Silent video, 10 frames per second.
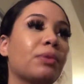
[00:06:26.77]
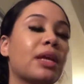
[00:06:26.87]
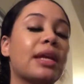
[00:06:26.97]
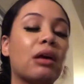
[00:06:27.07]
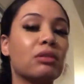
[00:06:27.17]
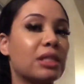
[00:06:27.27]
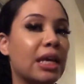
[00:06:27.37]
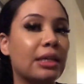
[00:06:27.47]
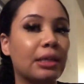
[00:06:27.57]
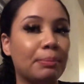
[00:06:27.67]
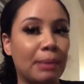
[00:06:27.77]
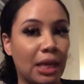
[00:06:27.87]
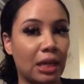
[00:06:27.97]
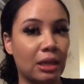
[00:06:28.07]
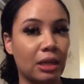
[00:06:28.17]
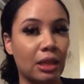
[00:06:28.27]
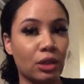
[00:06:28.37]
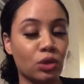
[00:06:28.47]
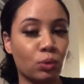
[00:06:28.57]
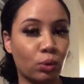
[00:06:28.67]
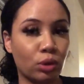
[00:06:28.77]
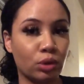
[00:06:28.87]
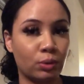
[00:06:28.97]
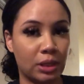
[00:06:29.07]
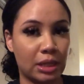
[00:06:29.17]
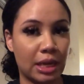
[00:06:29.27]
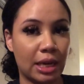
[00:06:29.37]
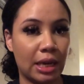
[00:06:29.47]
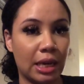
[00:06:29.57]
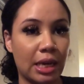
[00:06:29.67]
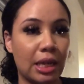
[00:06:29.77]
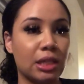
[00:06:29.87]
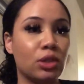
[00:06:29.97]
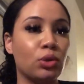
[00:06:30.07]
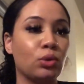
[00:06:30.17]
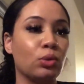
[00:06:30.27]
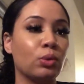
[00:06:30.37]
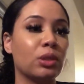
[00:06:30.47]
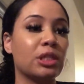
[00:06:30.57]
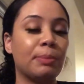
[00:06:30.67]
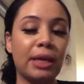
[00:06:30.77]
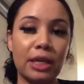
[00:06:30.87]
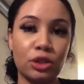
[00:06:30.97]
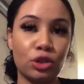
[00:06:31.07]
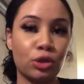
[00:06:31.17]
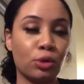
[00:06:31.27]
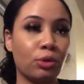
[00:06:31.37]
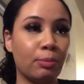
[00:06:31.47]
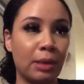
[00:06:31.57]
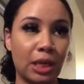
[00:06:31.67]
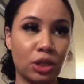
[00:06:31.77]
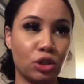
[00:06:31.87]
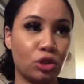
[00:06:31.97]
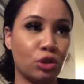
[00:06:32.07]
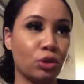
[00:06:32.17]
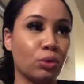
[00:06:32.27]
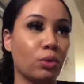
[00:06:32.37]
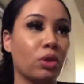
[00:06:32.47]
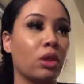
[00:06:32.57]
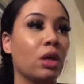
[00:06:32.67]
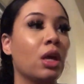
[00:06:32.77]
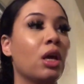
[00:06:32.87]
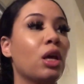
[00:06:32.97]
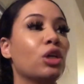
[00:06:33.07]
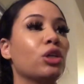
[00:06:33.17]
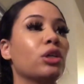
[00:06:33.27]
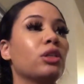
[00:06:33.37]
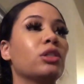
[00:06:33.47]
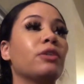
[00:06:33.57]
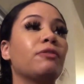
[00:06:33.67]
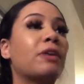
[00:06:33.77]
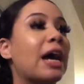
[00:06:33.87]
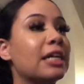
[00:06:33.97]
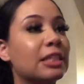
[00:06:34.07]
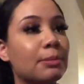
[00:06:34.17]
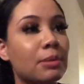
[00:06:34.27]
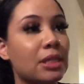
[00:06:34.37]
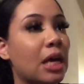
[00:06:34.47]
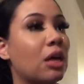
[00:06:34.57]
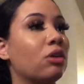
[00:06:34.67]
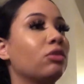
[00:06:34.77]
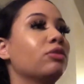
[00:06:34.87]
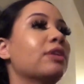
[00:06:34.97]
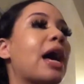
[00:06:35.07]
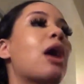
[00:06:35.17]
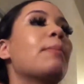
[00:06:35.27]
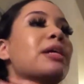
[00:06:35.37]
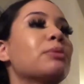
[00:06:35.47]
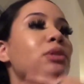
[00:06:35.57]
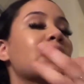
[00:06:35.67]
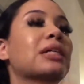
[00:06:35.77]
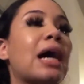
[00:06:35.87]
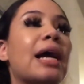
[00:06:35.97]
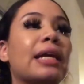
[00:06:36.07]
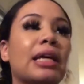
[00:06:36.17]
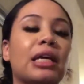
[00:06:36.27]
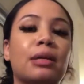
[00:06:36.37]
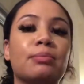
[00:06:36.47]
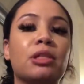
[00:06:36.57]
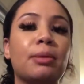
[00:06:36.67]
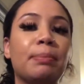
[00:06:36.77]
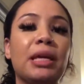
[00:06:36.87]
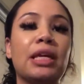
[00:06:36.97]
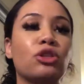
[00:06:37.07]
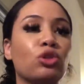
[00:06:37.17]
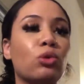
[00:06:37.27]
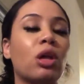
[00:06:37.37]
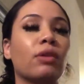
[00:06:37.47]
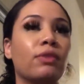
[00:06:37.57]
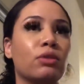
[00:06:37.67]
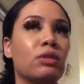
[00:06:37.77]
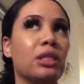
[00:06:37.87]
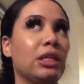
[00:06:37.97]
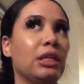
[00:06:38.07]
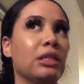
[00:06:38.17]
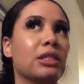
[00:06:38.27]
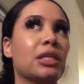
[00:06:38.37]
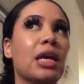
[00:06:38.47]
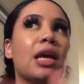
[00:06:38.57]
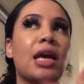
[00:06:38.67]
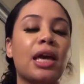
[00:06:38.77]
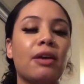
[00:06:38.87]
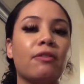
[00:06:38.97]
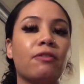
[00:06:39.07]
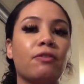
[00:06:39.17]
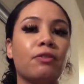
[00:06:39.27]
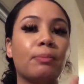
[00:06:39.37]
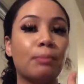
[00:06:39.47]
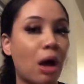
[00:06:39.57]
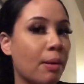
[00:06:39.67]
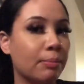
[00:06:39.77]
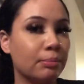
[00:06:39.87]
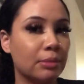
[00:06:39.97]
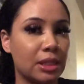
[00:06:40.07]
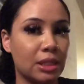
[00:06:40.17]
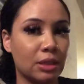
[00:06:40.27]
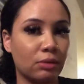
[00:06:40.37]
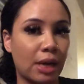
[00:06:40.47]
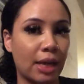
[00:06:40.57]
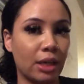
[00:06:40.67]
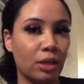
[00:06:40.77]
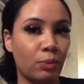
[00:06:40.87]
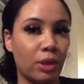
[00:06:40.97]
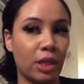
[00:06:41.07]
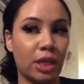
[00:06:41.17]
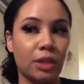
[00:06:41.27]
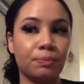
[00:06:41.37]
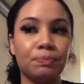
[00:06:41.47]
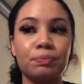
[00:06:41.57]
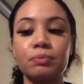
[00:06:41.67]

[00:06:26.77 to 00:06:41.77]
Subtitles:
an outstanding man in this world one day, and to speak his truth, be his truth, to find himself? How am I supposed to guide him to be and do all of those things if mom isn't right within?